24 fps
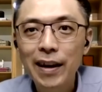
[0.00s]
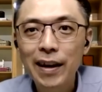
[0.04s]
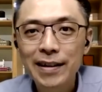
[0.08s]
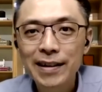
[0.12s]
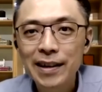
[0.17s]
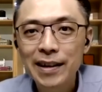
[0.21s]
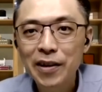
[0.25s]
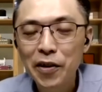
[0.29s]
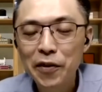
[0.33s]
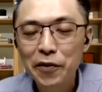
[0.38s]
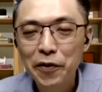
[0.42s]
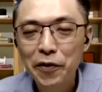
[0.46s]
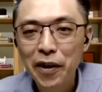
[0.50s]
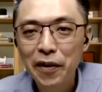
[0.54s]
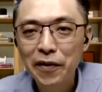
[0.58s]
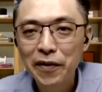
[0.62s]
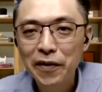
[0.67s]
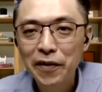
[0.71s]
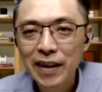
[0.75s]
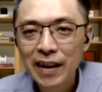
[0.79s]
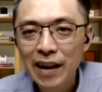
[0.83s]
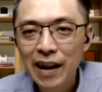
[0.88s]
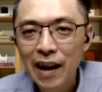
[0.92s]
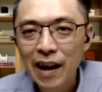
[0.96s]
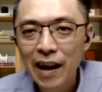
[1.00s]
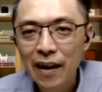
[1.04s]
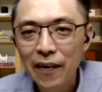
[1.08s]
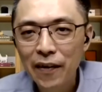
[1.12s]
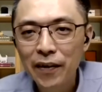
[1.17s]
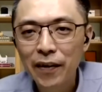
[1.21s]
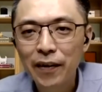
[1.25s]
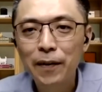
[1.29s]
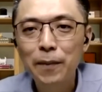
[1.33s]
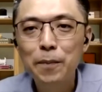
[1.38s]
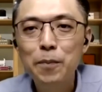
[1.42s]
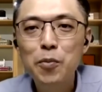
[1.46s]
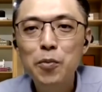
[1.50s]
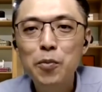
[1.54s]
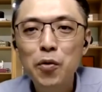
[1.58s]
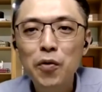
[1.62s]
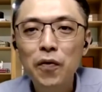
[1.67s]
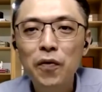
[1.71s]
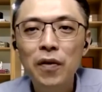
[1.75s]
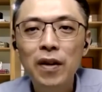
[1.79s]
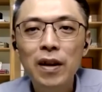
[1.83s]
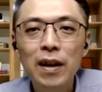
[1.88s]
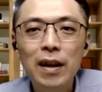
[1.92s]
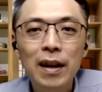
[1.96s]
the center of gravity has
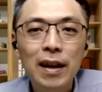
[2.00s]
moved.